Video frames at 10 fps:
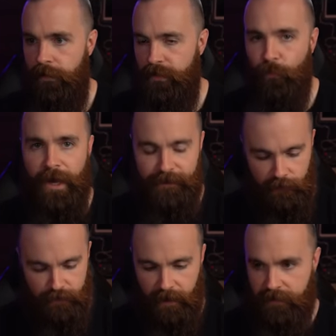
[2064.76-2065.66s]
And then we'll add
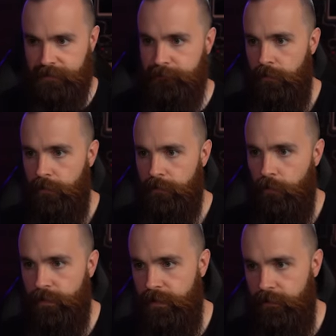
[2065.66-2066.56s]
the other guys.
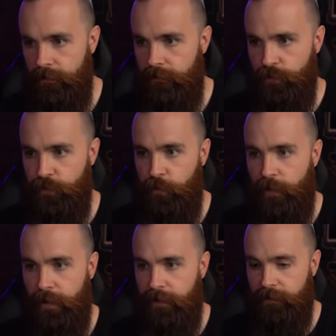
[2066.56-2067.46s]
Loki, we'll
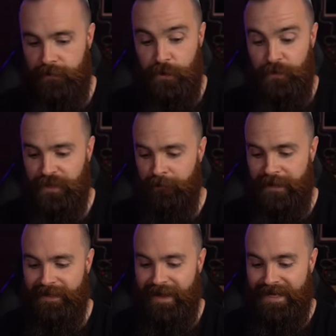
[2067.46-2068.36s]
do uh, the new
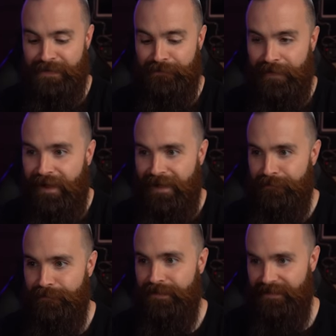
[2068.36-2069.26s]
subnet,
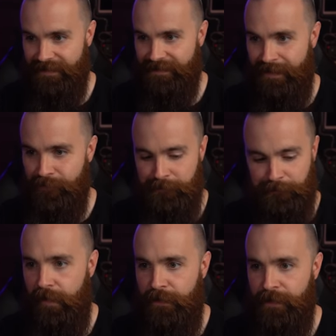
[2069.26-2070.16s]
ninety-five dot seven,
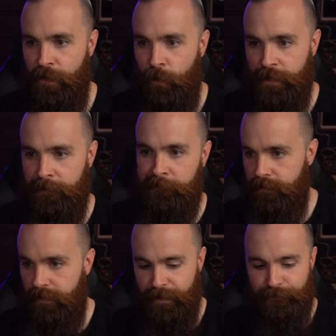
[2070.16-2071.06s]
and then Odin.
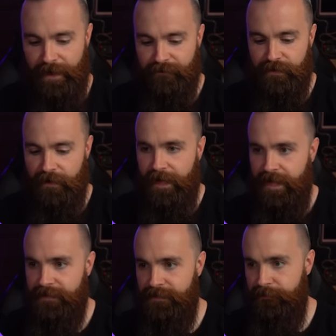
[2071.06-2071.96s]
ninety-five dot
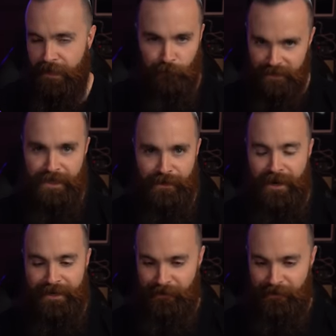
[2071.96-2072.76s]
eight. Now we did a lot